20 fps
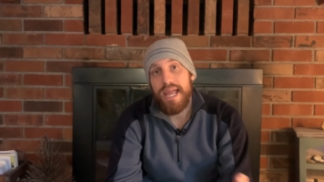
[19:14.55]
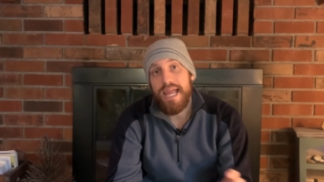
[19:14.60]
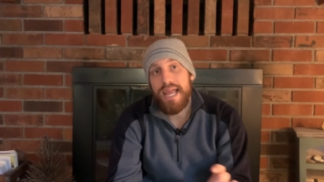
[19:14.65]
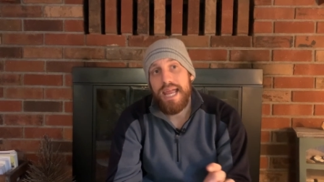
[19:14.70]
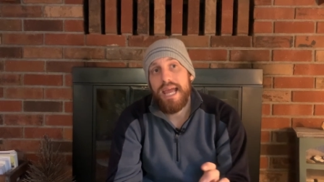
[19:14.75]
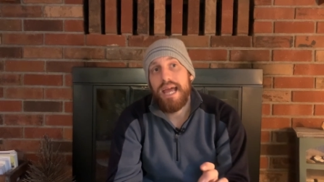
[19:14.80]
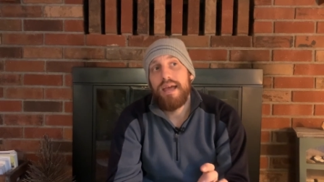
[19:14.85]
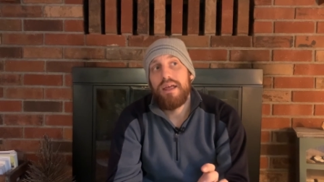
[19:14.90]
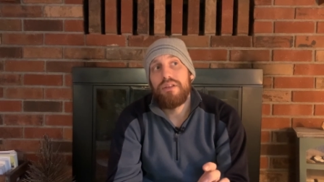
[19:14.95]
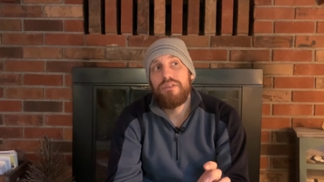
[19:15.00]

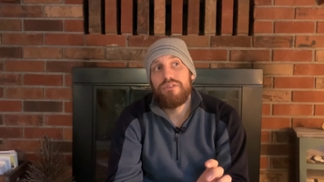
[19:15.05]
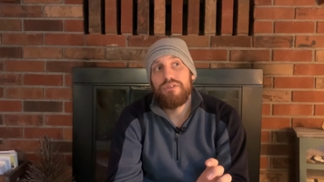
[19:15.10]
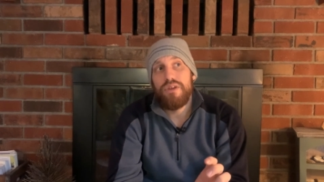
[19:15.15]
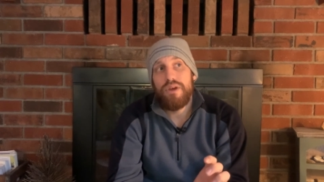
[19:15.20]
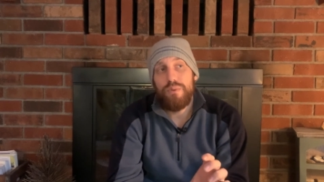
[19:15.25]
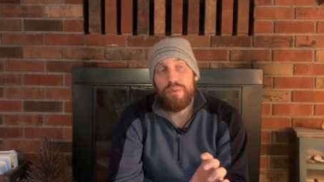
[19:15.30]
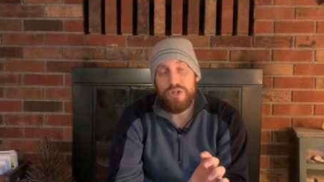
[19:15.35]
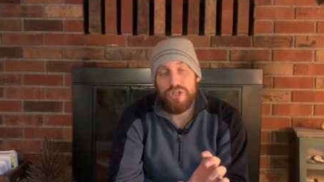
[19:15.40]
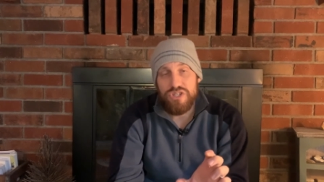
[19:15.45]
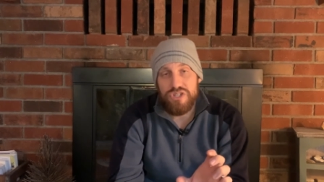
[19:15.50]
and
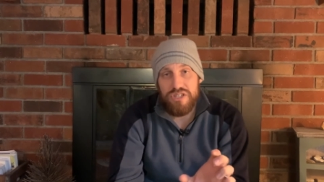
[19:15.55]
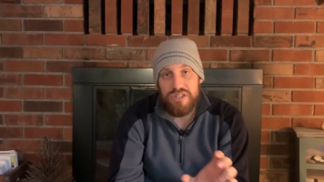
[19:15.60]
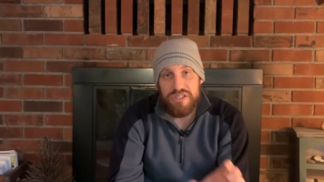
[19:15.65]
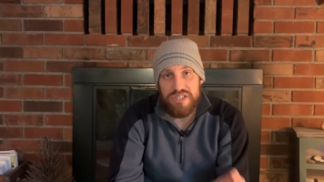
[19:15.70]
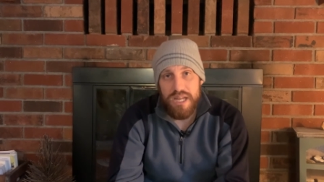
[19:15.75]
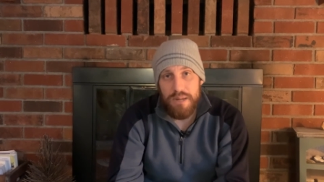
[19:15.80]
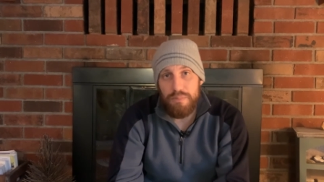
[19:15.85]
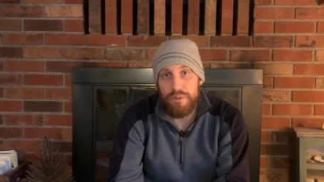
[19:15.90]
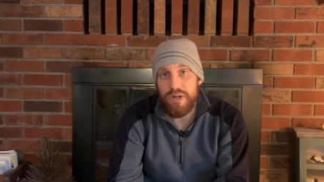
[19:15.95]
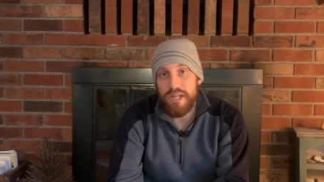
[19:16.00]
which is a
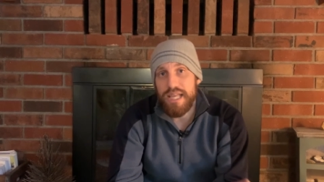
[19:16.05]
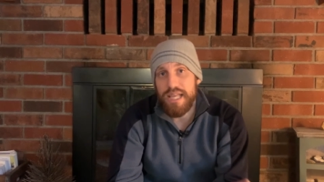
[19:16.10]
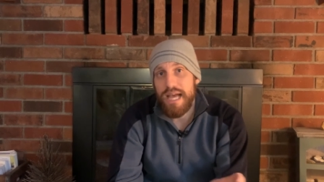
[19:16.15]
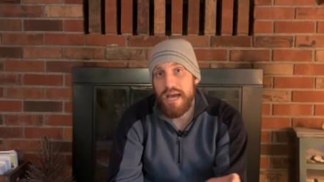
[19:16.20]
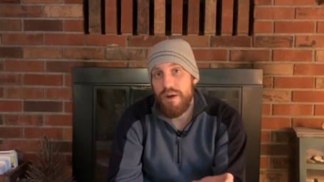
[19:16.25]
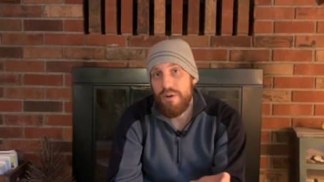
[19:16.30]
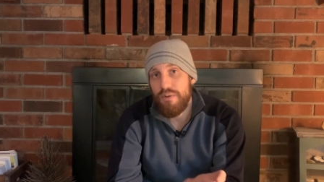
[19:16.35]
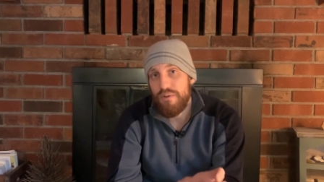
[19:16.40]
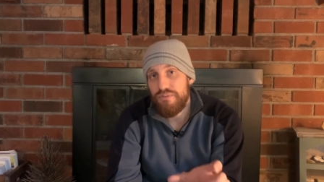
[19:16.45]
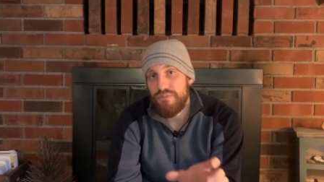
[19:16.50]
separate
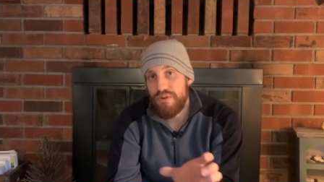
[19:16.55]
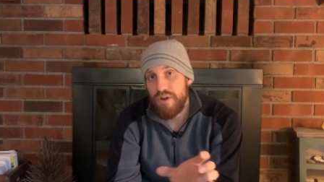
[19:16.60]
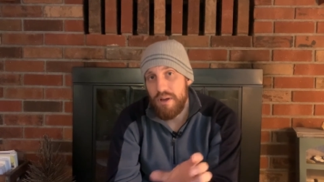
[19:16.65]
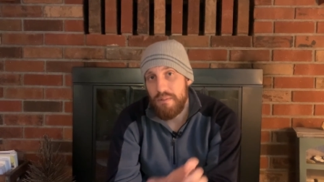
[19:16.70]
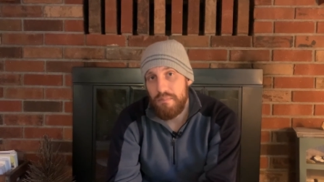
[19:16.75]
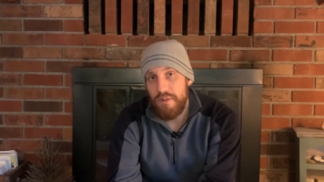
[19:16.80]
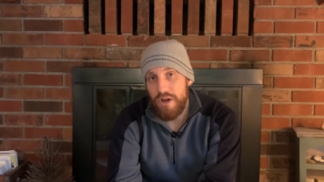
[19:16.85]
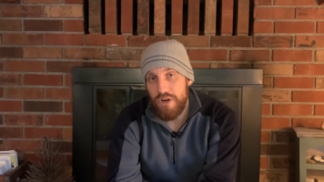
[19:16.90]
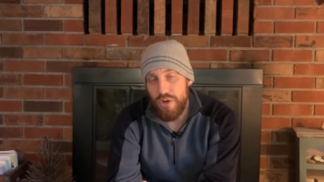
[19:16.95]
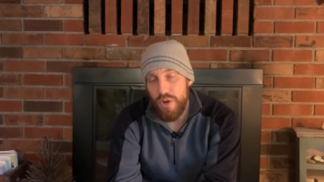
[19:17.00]
account
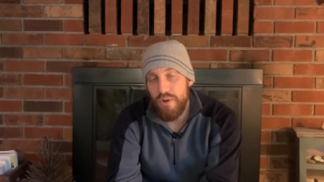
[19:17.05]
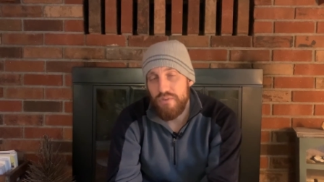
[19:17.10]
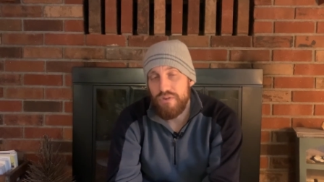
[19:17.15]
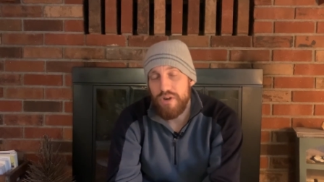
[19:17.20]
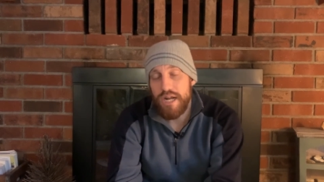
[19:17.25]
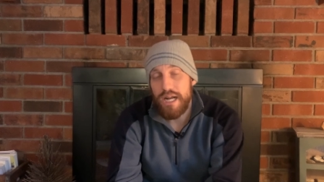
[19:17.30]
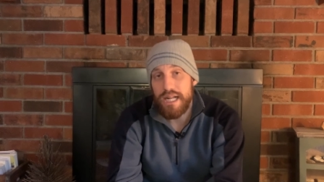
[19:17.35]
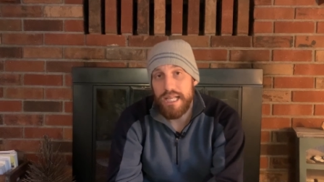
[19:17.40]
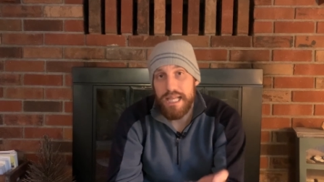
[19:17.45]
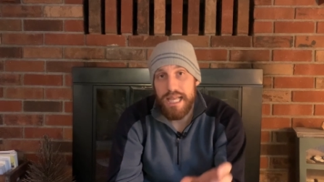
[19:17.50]
from our
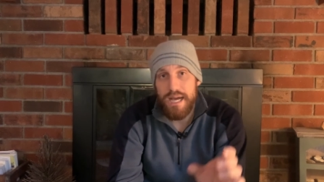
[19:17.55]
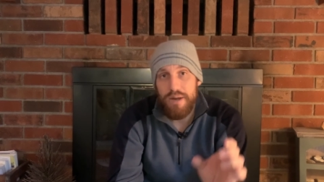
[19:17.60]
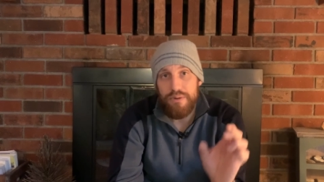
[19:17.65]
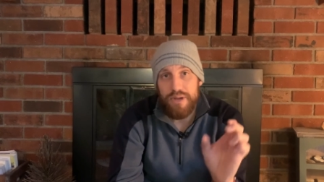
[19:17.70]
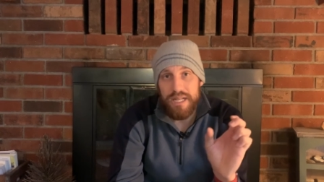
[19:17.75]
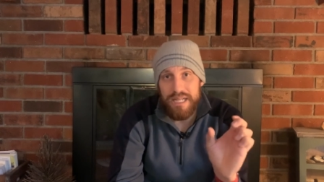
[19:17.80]
overhead account.